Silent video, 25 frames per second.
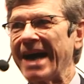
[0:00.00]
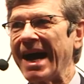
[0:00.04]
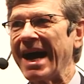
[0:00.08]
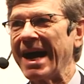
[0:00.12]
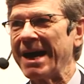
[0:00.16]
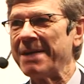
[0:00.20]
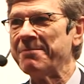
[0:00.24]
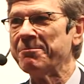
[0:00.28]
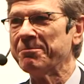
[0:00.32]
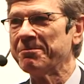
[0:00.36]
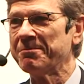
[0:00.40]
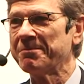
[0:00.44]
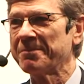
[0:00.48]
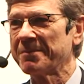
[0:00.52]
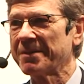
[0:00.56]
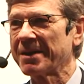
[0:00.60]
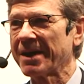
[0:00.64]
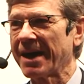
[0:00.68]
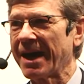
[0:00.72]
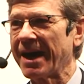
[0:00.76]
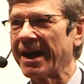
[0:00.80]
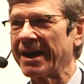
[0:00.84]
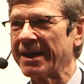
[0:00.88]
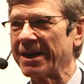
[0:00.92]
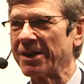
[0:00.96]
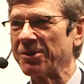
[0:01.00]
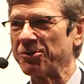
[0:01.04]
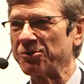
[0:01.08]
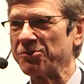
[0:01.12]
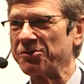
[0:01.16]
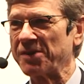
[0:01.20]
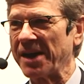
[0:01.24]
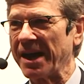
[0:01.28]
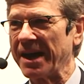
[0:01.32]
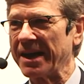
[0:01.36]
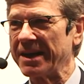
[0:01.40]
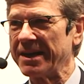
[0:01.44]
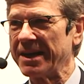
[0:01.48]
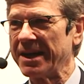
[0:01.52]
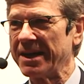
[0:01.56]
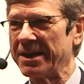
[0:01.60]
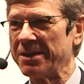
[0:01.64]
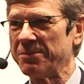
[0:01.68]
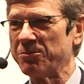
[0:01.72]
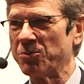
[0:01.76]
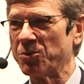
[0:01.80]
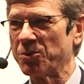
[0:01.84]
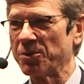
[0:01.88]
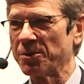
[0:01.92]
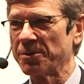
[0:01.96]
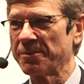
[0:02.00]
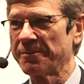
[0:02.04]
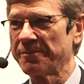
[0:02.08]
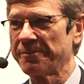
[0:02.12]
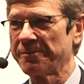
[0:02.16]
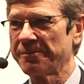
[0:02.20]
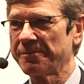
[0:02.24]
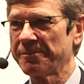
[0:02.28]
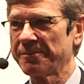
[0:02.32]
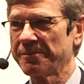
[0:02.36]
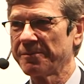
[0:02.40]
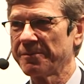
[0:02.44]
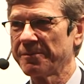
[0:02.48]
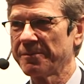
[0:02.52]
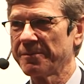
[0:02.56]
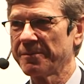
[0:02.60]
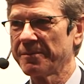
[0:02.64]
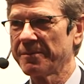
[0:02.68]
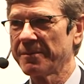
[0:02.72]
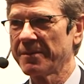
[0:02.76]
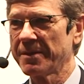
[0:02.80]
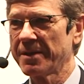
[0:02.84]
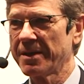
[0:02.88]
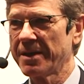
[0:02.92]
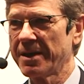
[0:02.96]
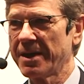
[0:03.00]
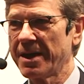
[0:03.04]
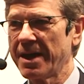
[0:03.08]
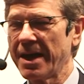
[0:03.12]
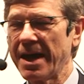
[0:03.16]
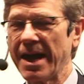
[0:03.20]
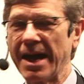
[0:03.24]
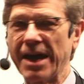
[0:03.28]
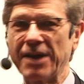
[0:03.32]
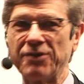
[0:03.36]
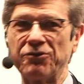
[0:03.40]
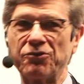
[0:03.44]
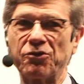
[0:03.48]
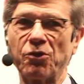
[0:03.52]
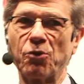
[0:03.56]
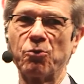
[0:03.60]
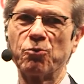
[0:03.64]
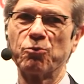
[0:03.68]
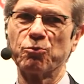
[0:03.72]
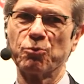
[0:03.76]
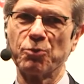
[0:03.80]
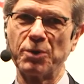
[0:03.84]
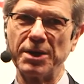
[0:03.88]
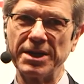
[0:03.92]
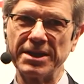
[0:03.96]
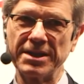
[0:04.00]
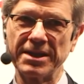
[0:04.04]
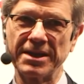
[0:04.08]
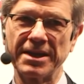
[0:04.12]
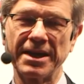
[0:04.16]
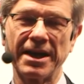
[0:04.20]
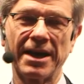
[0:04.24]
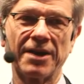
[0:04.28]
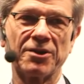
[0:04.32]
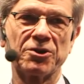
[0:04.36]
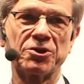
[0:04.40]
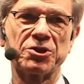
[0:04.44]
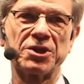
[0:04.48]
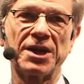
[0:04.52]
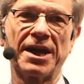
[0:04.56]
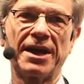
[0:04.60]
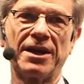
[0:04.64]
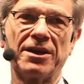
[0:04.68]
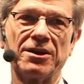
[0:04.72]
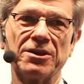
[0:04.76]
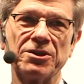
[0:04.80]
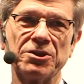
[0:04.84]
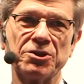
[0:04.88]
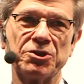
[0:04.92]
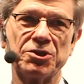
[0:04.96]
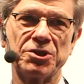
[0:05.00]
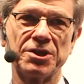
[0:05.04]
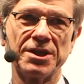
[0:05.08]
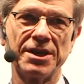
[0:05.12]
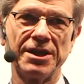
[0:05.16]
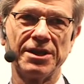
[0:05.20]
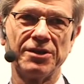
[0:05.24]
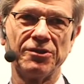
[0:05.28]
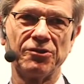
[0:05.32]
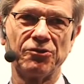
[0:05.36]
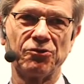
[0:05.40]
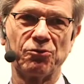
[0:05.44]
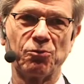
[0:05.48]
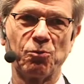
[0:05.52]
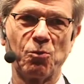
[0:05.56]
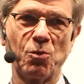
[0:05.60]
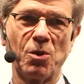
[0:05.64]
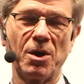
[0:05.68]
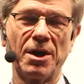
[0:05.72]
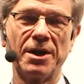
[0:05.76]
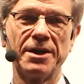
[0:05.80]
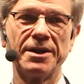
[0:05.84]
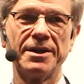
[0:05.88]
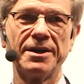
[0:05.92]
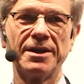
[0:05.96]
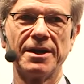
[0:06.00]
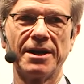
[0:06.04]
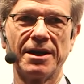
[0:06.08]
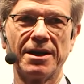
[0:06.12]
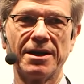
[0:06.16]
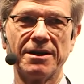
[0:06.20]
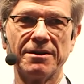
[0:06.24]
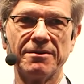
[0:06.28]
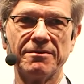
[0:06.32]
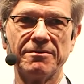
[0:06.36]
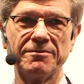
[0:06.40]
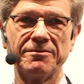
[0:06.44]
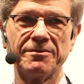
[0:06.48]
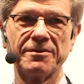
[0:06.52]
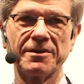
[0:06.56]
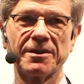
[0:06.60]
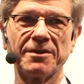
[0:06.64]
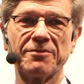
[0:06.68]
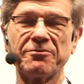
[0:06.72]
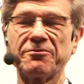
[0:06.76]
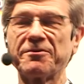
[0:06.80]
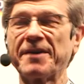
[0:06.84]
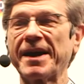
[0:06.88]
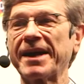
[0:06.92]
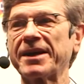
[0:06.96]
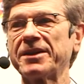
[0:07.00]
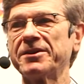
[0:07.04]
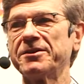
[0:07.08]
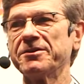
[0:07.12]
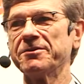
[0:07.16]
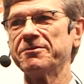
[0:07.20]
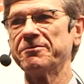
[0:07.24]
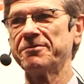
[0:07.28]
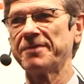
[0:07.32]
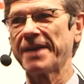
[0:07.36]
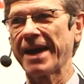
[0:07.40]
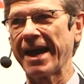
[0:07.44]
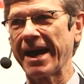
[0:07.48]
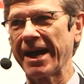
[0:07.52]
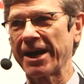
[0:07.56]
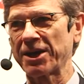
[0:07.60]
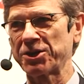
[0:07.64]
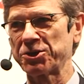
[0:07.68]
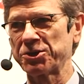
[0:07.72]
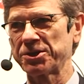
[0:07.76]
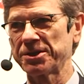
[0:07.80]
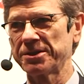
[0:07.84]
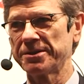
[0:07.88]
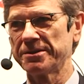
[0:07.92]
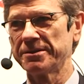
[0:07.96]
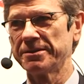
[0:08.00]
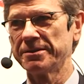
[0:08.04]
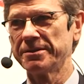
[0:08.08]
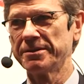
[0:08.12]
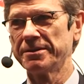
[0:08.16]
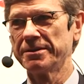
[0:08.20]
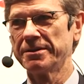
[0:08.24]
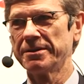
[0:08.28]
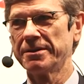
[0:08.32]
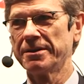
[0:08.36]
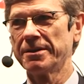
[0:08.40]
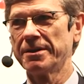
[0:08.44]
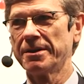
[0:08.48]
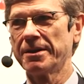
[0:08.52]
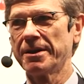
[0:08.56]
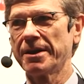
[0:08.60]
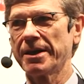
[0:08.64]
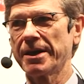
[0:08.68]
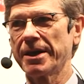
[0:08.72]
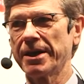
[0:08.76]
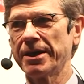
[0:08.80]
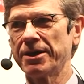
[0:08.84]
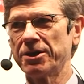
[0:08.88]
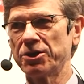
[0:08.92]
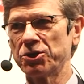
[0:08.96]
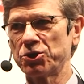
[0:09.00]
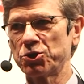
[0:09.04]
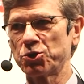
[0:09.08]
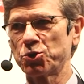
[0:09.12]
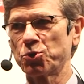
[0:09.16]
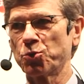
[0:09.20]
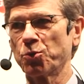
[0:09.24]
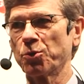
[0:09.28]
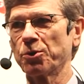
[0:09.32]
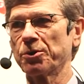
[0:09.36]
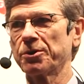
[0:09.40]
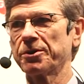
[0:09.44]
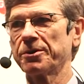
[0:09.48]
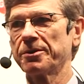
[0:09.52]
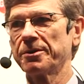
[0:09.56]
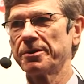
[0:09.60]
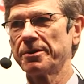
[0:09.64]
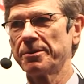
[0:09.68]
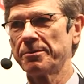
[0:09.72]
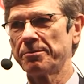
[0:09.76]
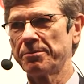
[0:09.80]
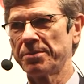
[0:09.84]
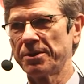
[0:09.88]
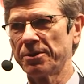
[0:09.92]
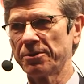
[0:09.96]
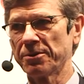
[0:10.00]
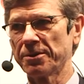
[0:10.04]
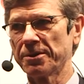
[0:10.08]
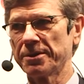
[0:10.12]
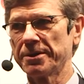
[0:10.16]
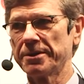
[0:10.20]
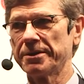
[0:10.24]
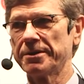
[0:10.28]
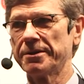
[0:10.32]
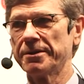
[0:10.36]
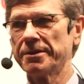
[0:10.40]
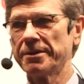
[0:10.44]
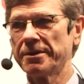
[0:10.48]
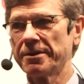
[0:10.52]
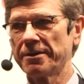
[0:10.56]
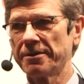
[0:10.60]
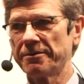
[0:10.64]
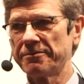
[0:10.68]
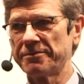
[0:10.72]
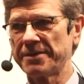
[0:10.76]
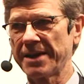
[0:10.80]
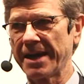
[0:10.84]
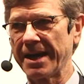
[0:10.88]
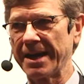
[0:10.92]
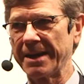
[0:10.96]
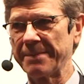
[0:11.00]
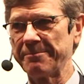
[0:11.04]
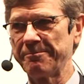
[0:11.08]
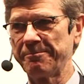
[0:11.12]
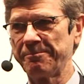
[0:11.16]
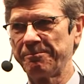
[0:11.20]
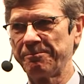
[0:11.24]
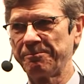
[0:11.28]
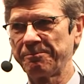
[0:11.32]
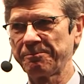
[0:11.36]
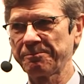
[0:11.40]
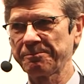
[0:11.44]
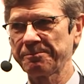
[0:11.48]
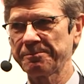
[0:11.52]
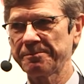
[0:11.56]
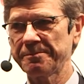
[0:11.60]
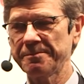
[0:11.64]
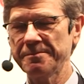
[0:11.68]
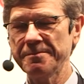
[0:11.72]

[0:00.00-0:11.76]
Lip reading: time on our side anymore. And so really our challenge is one of effective action in a short period of time.